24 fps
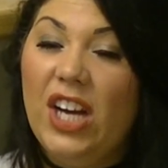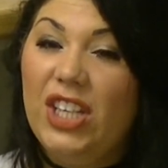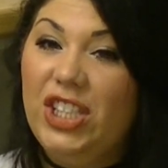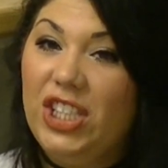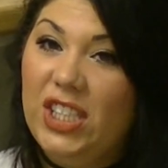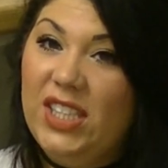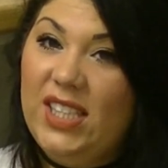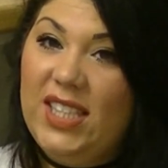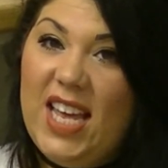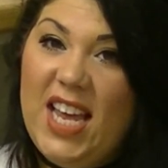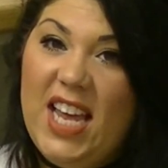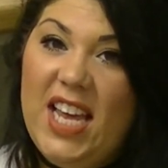I
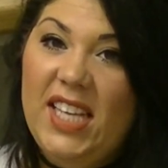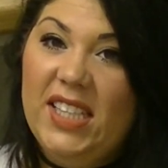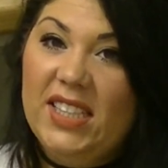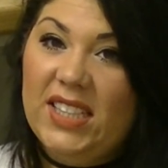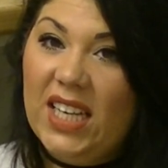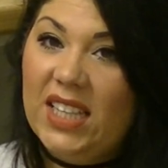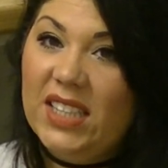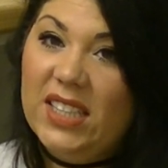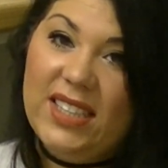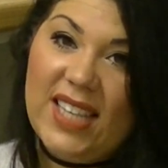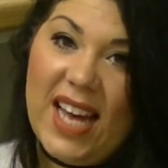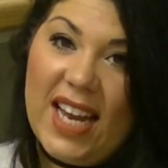just think it's
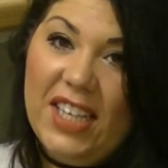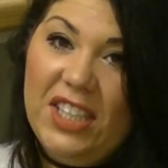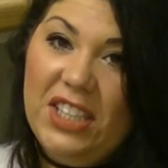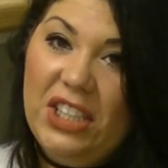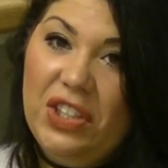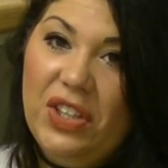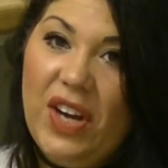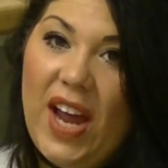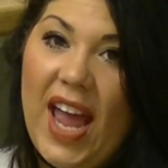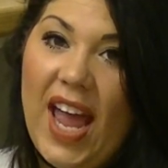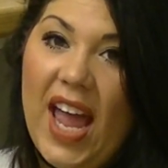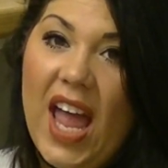
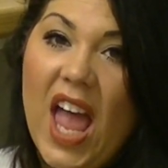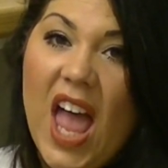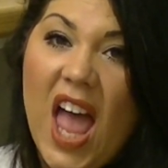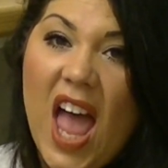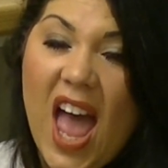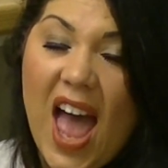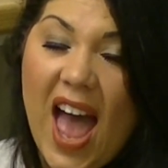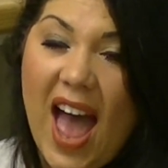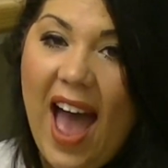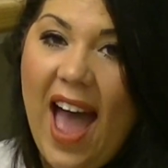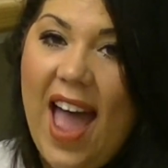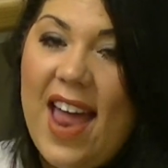unsanitary,
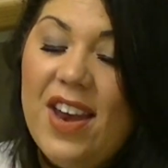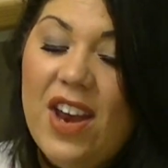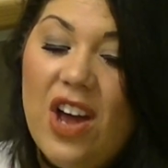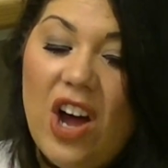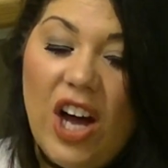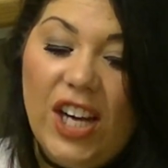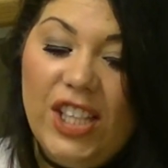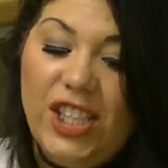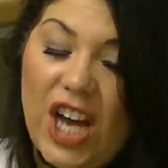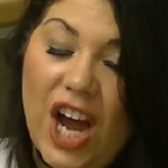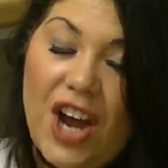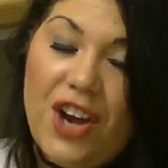and
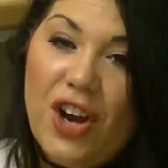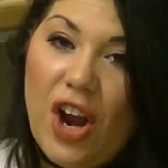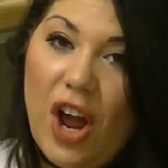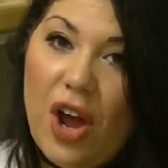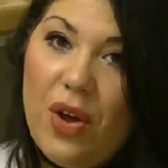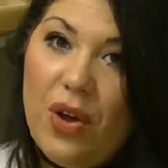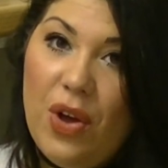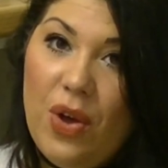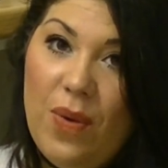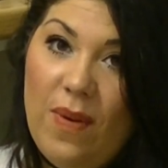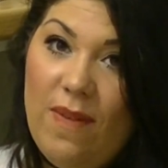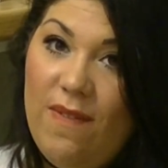I don't
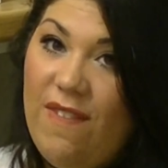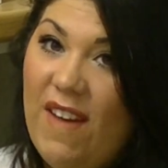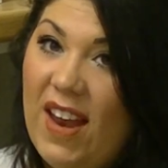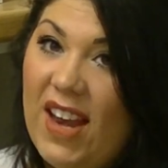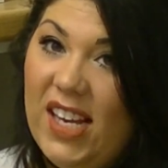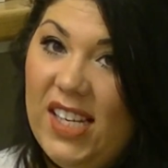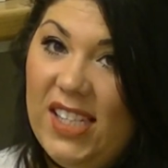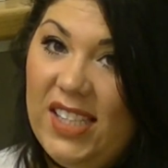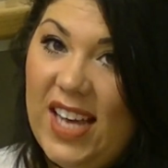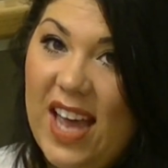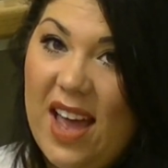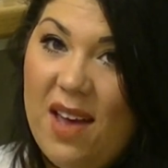know who
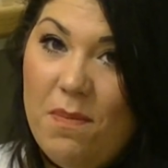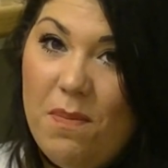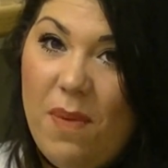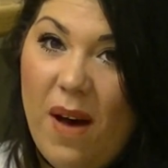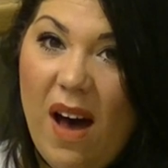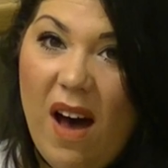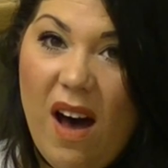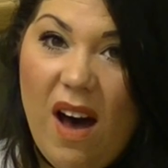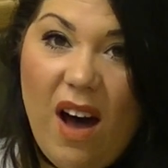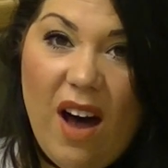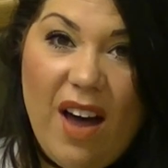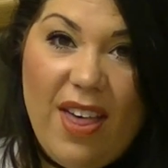invented it,
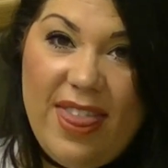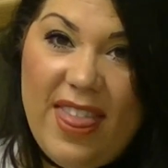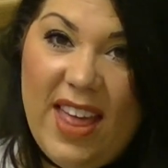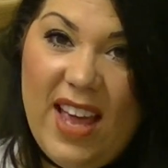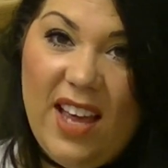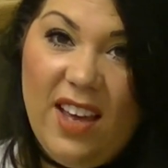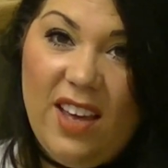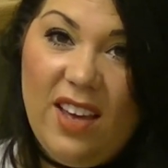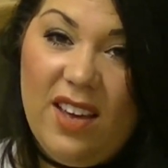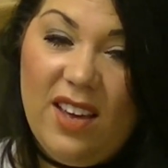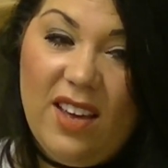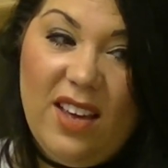but I
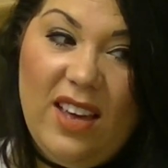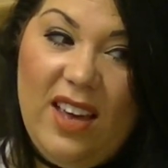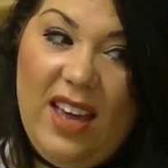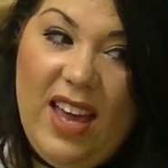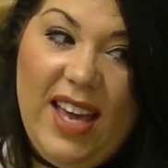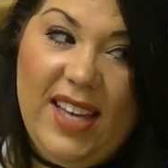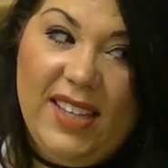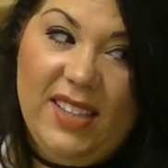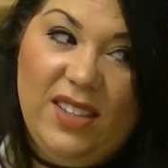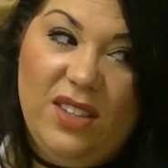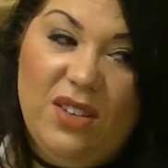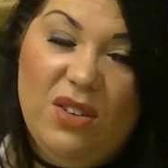think
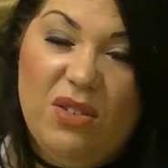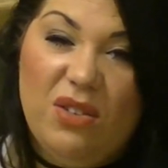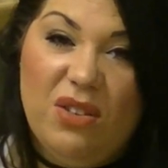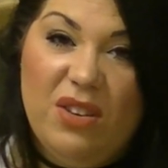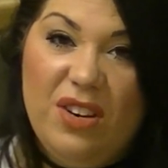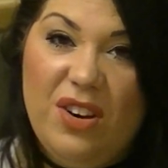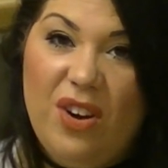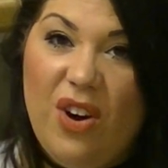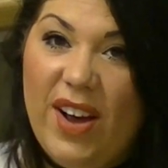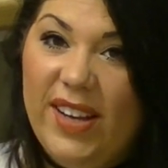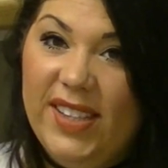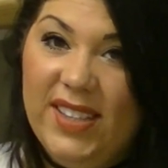it's not a
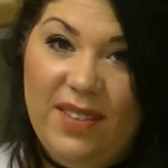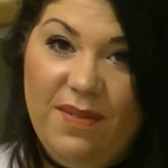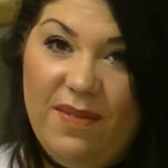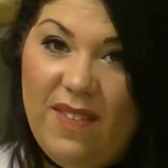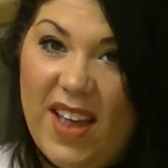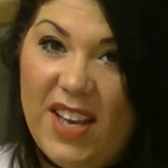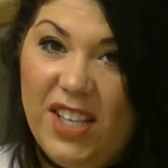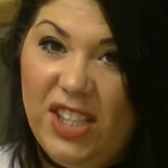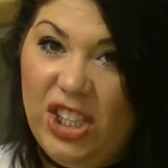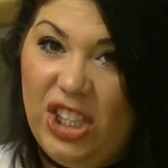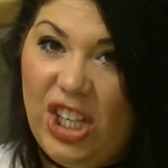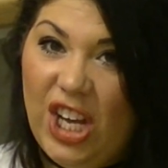nice
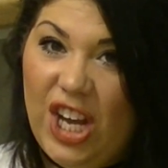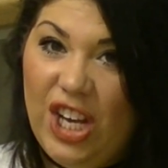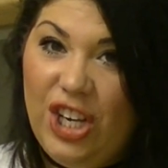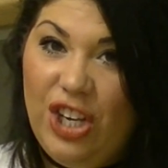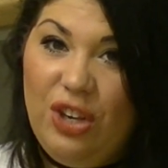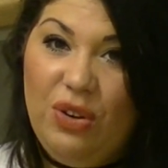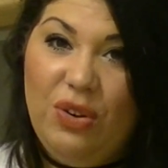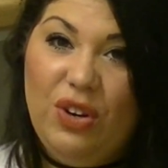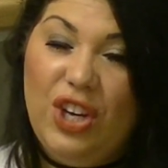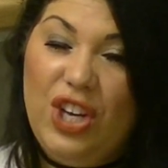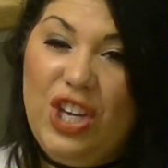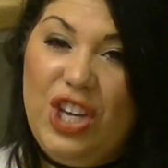invention.
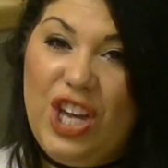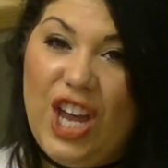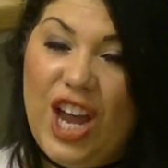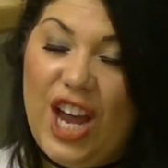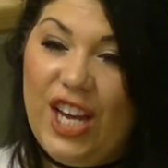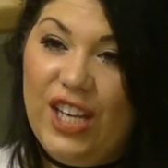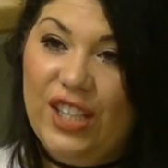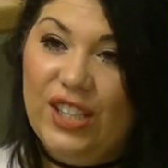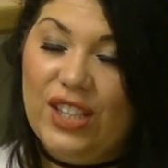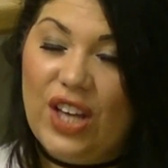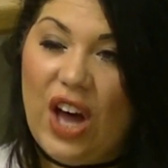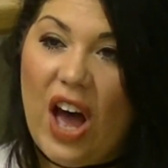You can
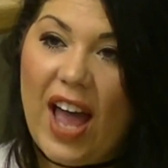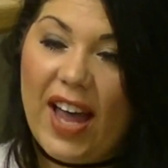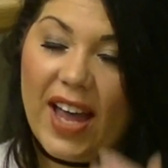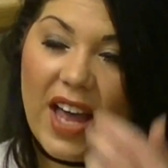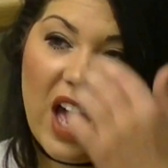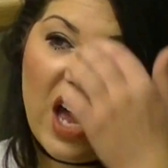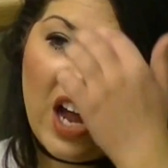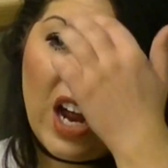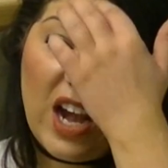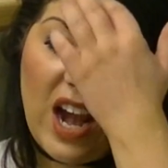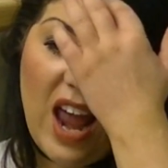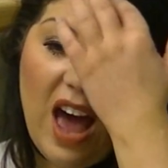use
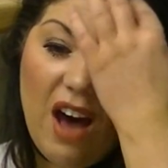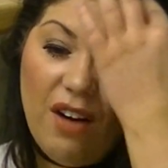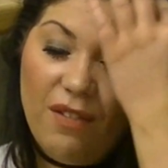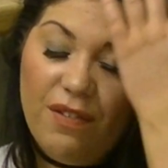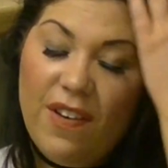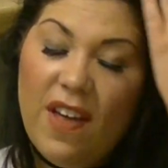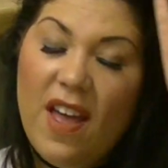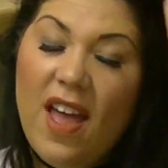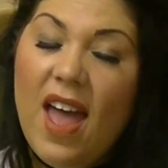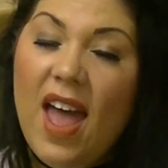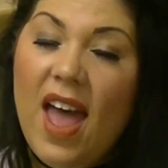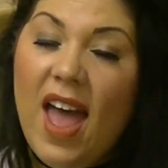like a
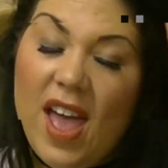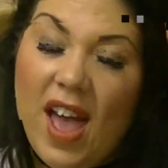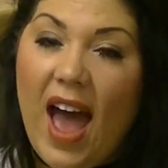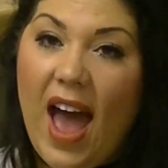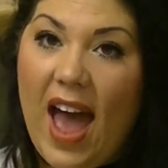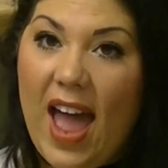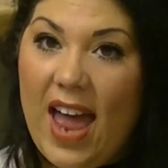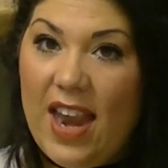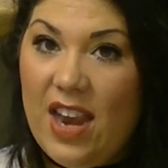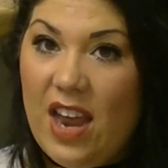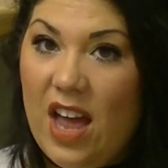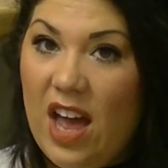glove
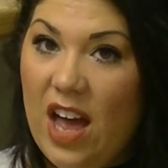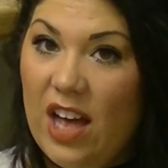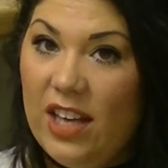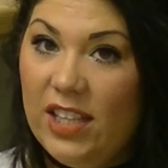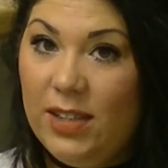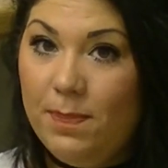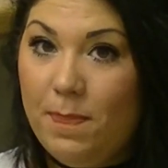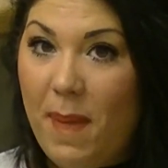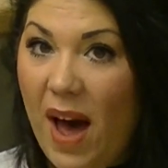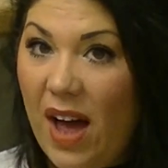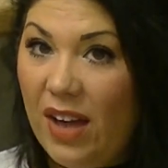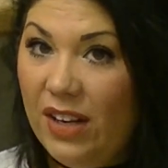and a
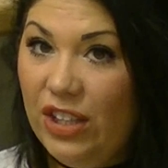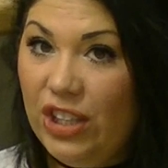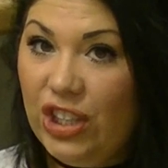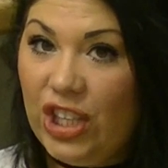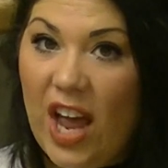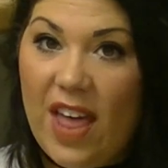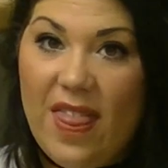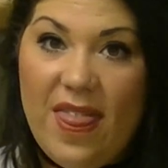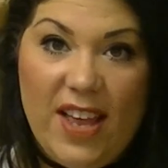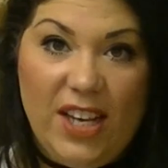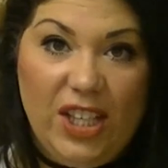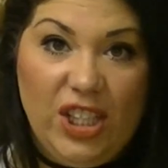
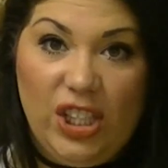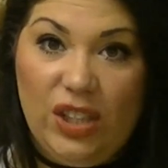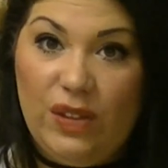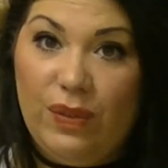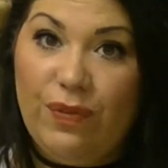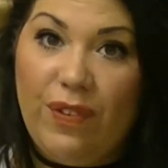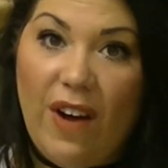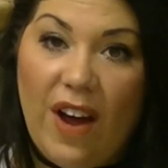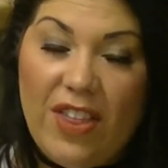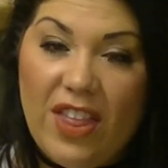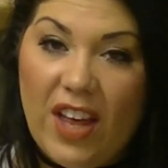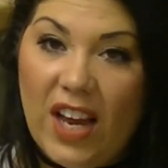sponge and then
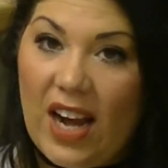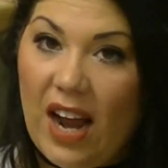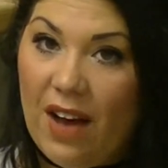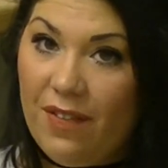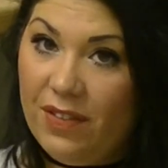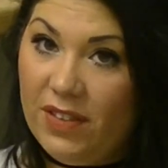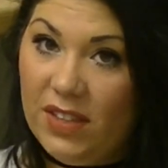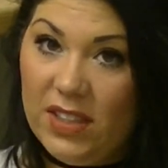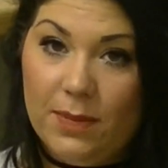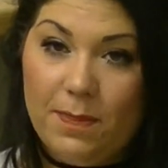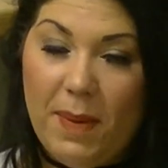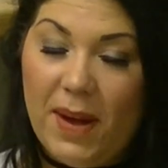just throw the
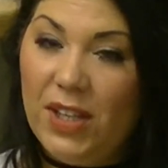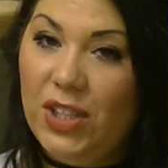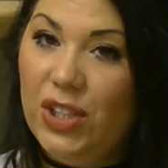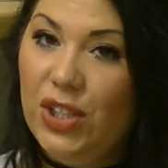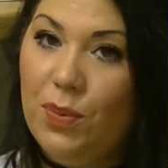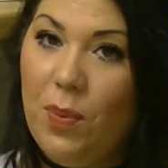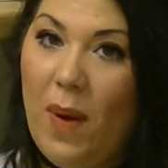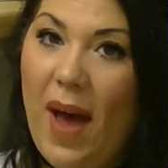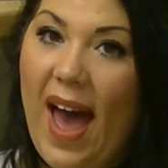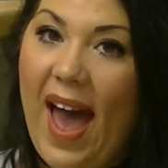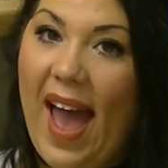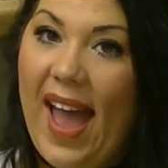glove and sponge
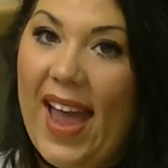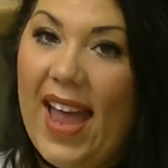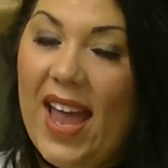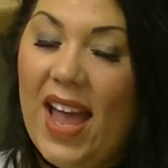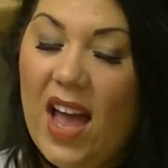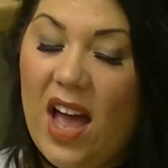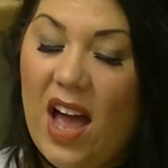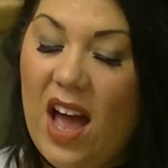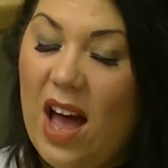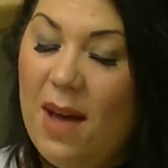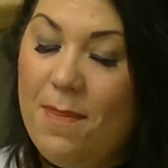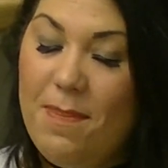away,
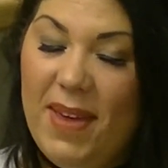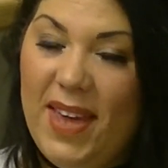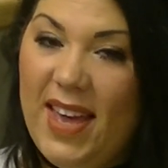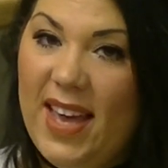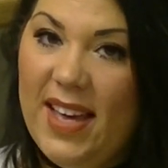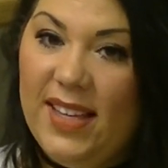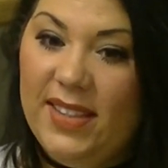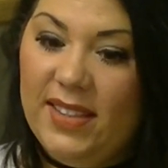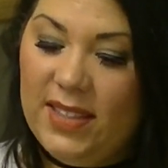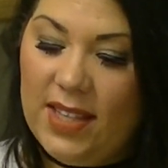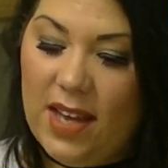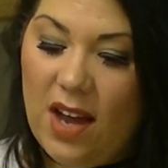
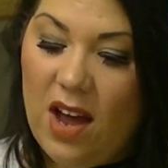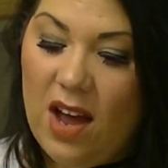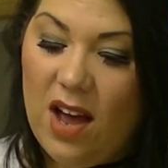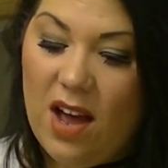because